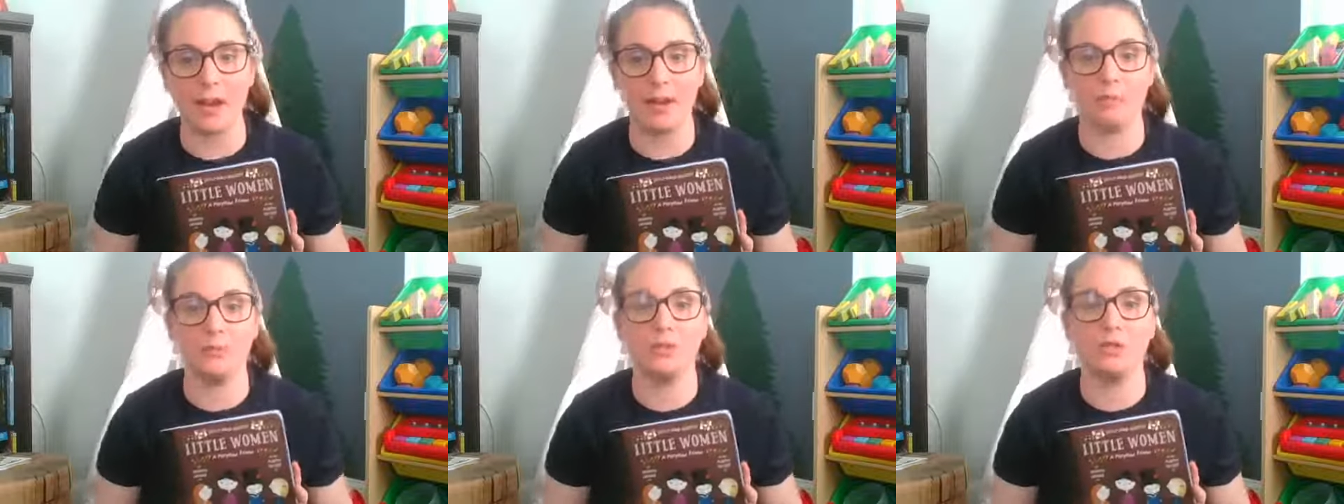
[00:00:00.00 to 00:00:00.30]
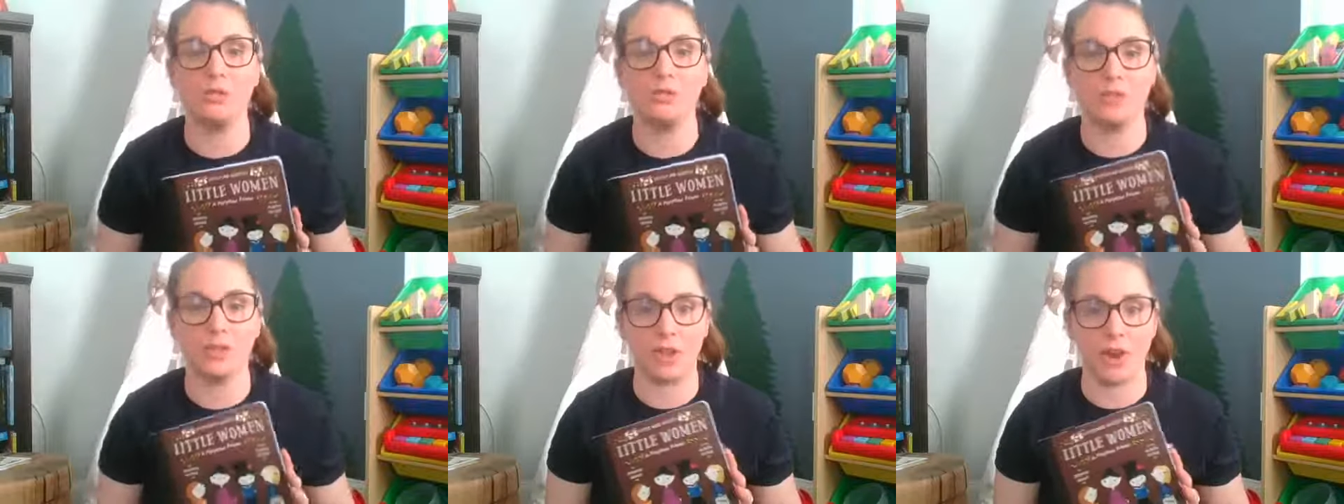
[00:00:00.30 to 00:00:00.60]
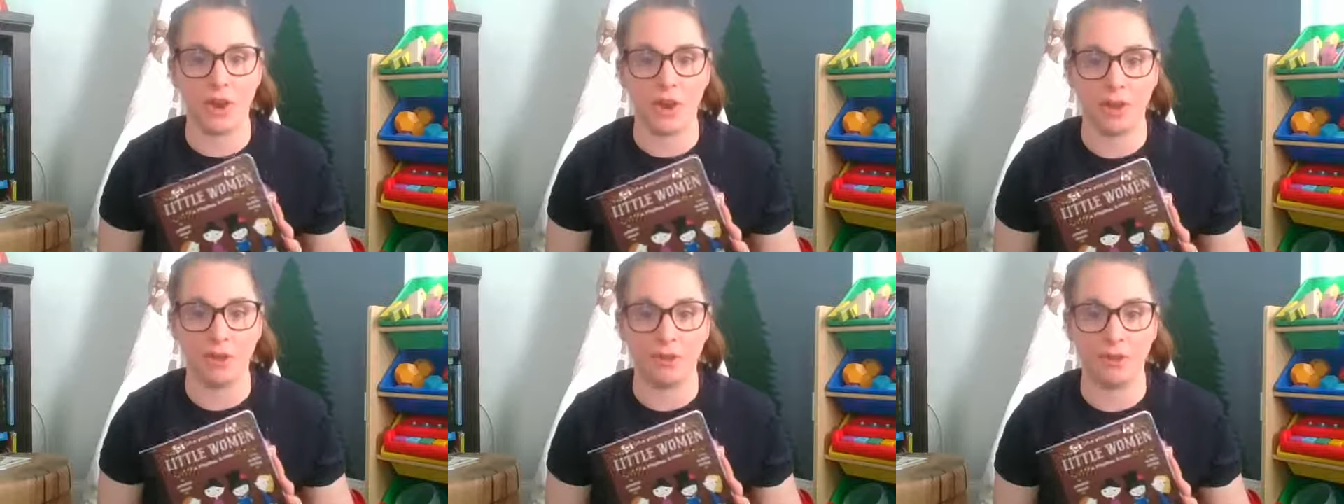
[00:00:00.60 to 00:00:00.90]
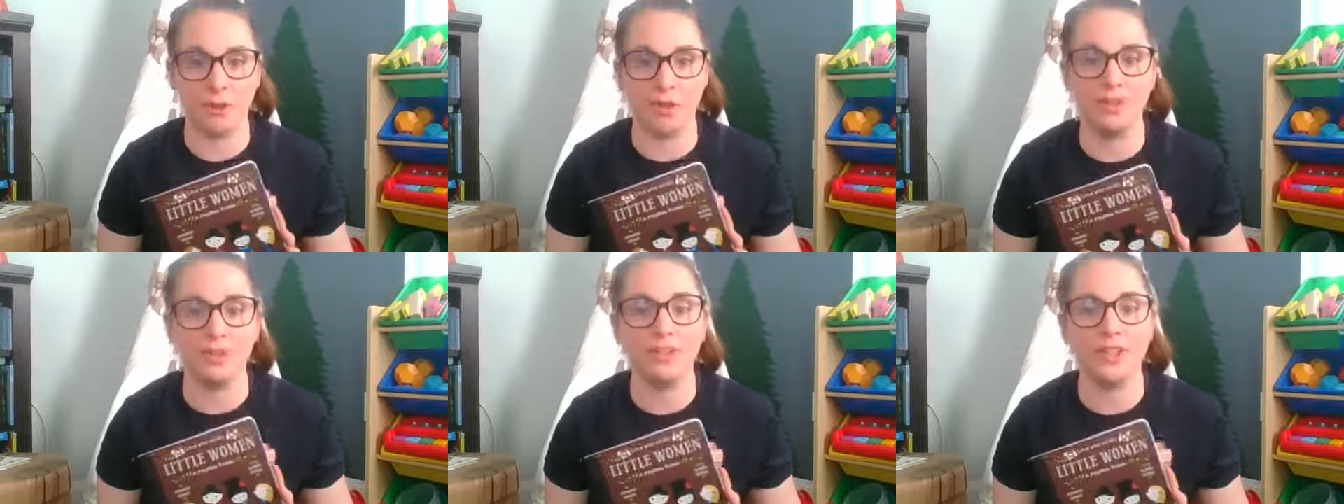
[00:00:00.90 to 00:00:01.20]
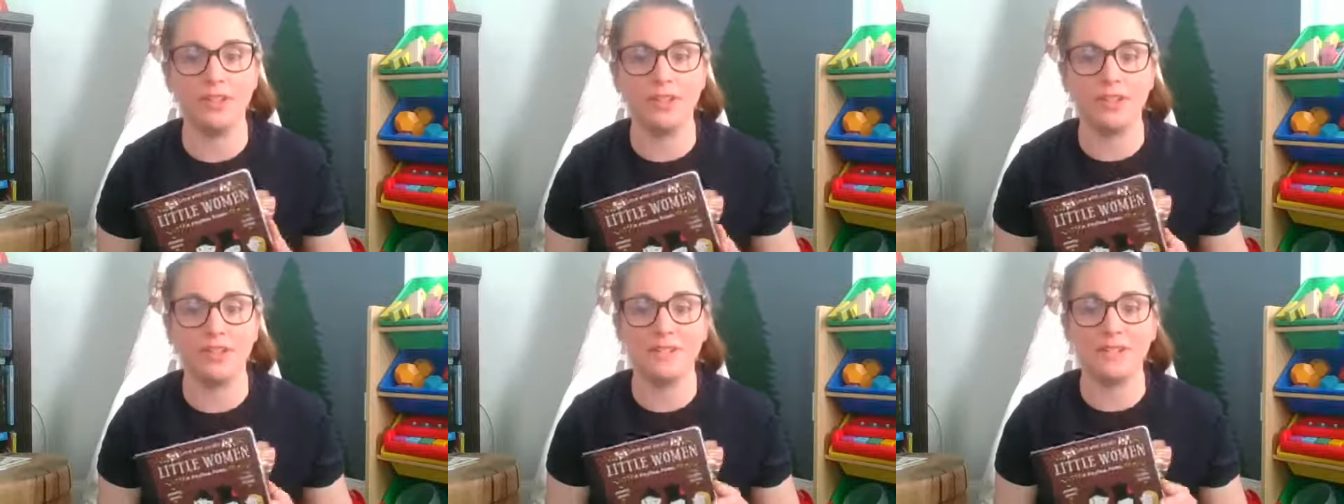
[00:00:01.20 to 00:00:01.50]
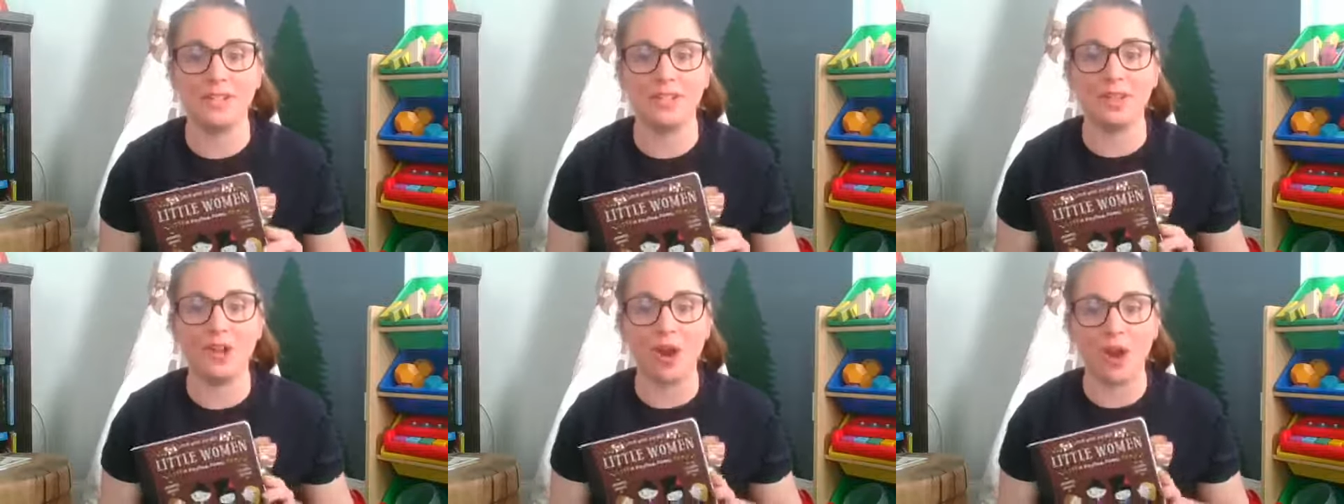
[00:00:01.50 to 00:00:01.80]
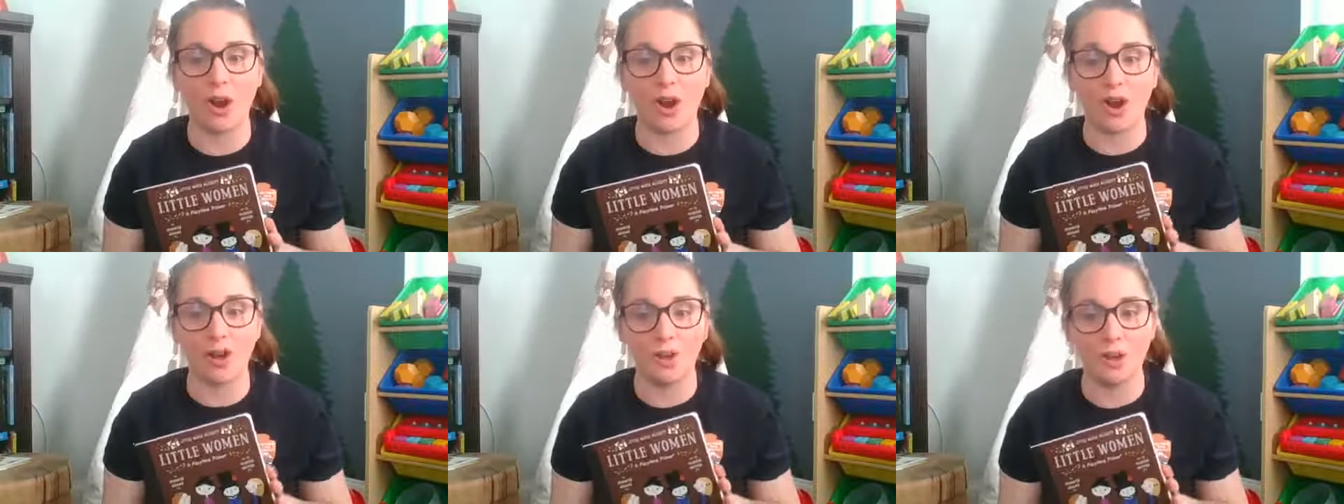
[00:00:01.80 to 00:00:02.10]
She was an author. She lived in
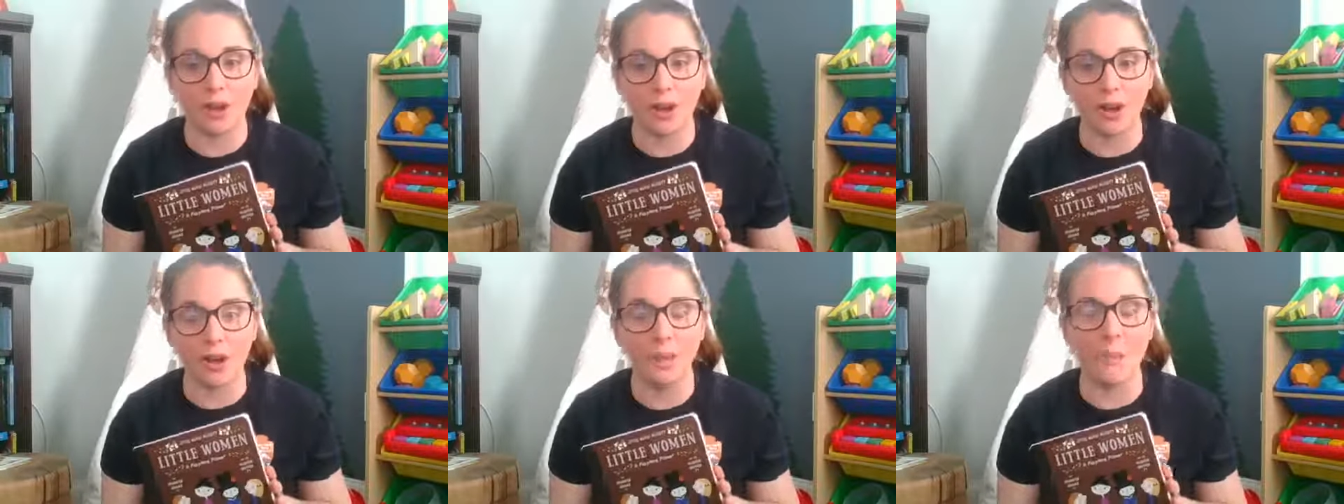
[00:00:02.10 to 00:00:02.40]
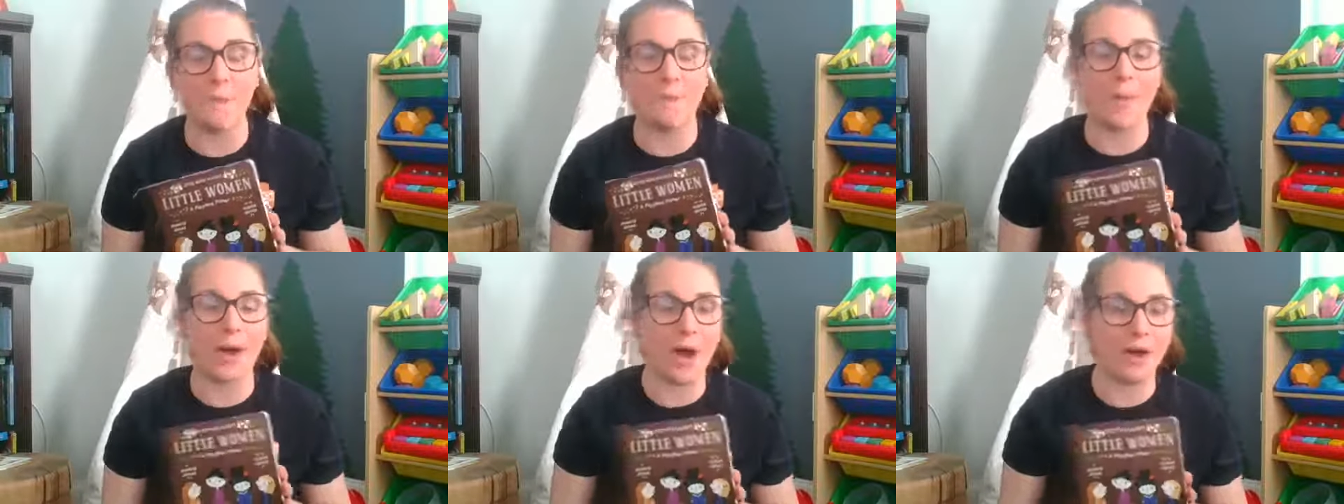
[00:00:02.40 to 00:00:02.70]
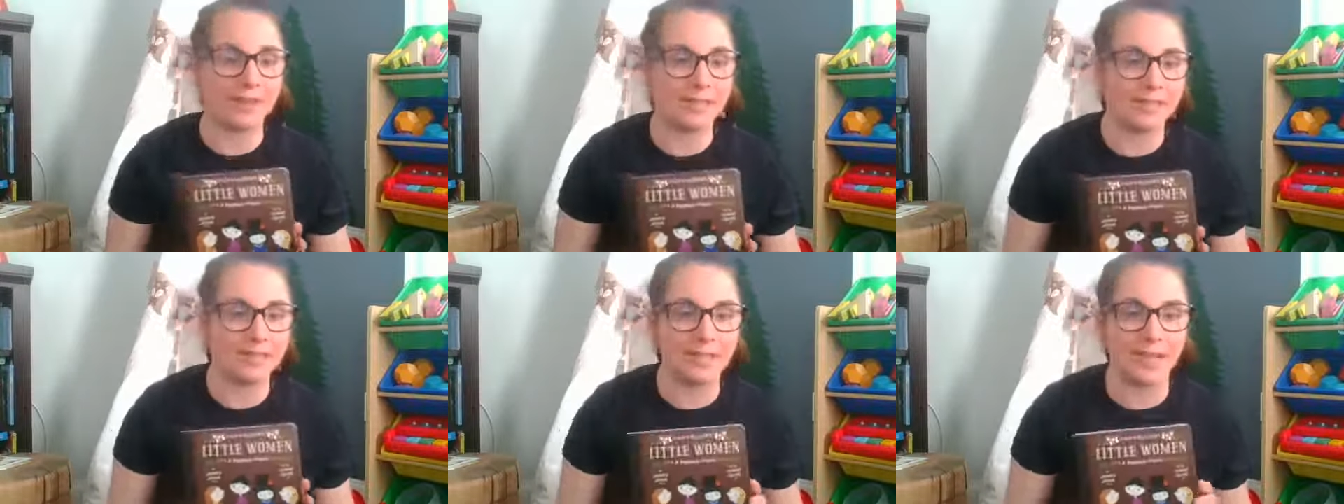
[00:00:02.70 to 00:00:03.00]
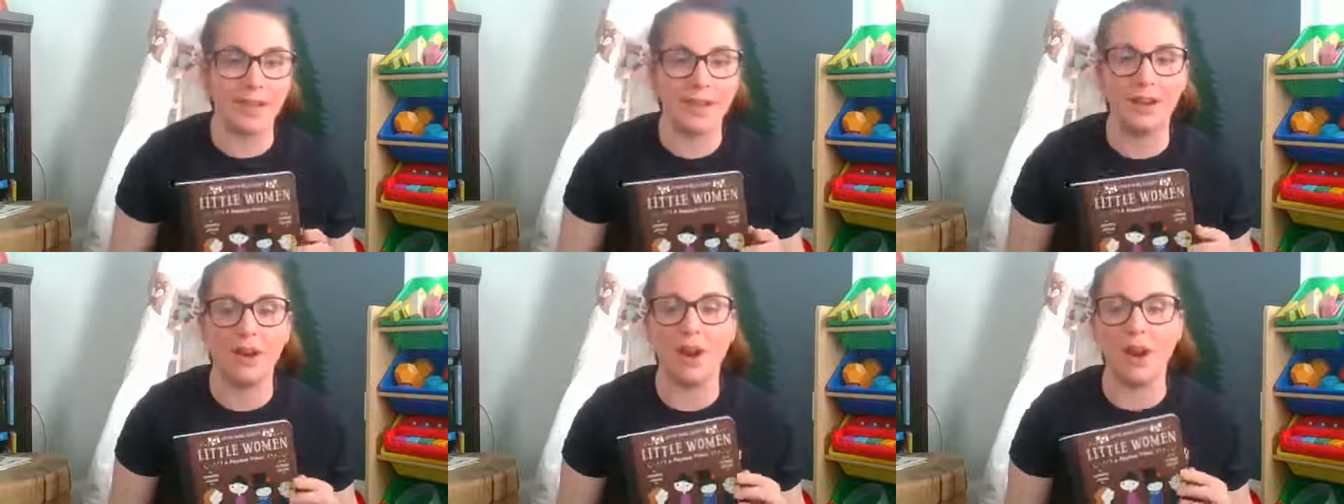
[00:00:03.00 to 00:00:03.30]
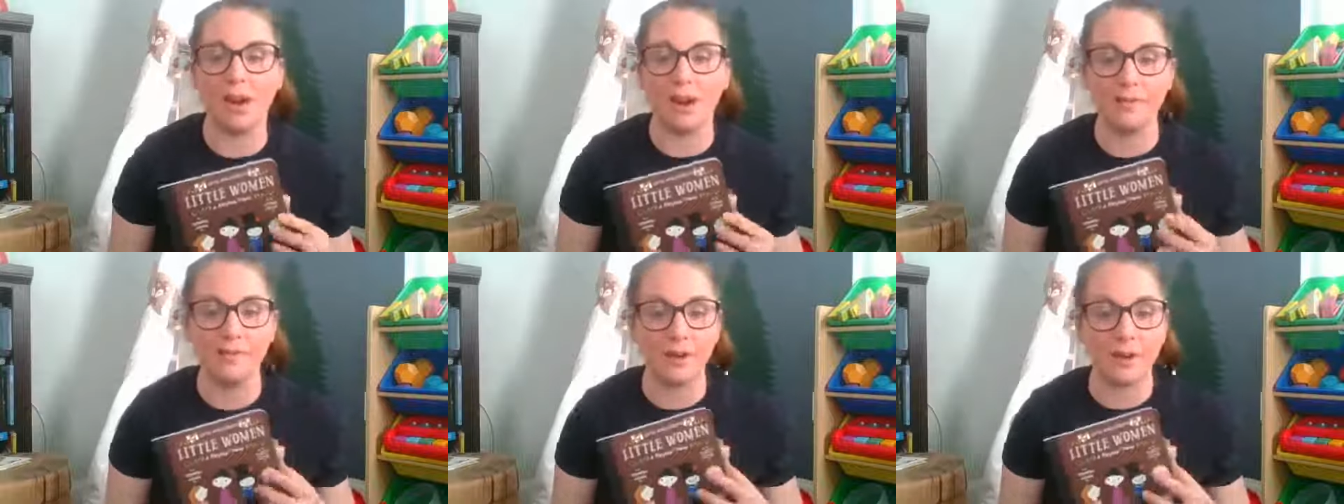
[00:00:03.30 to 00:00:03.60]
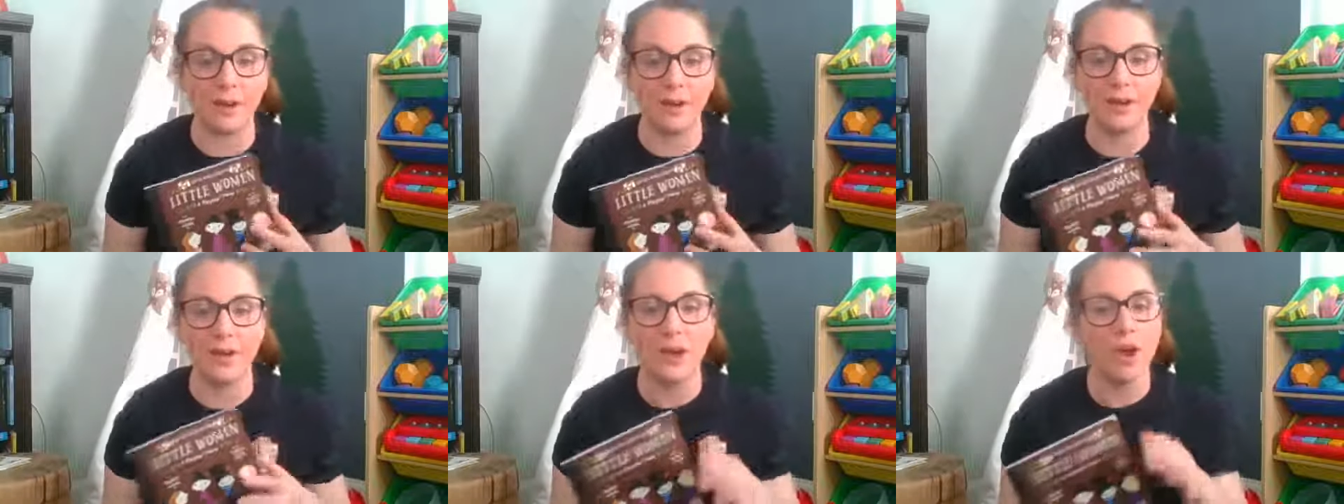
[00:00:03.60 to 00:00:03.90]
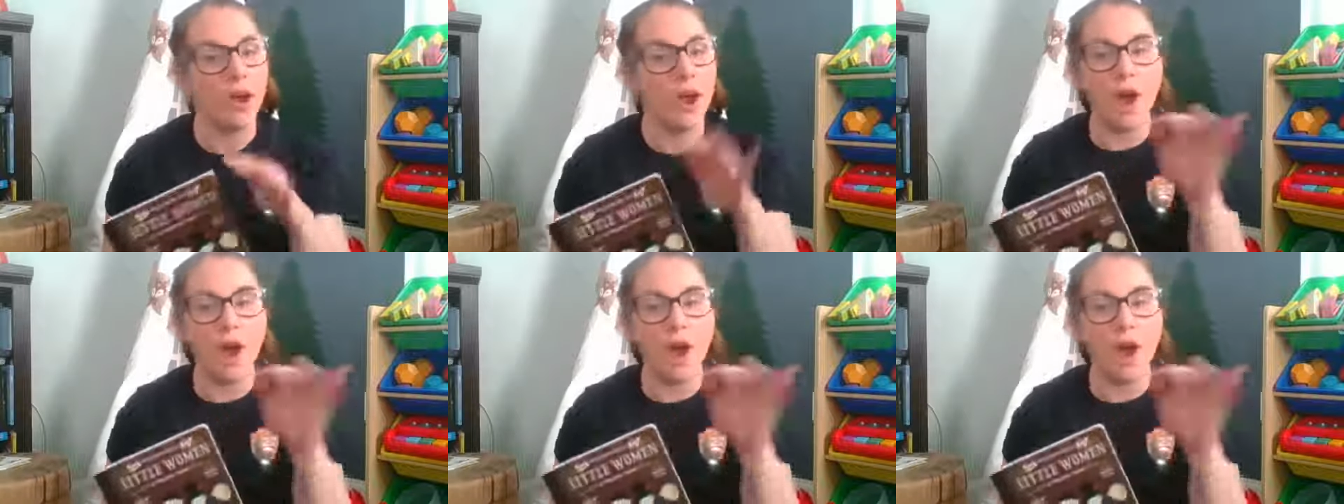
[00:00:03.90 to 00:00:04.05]
Concord, Boston, Harvard,